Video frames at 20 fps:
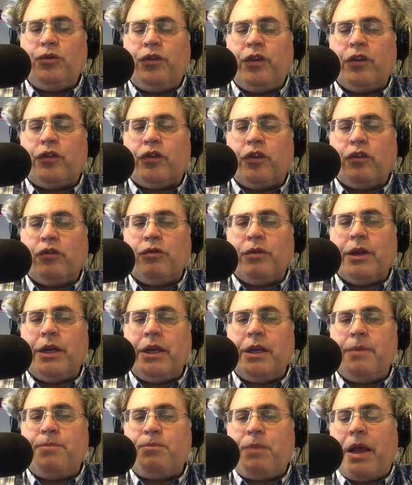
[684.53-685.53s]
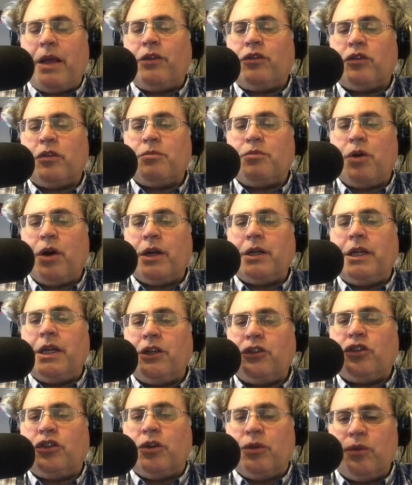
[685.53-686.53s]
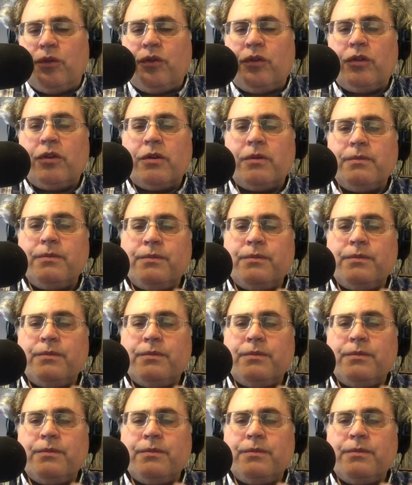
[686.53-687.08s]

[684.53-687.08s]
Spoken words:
disagree based upon issues.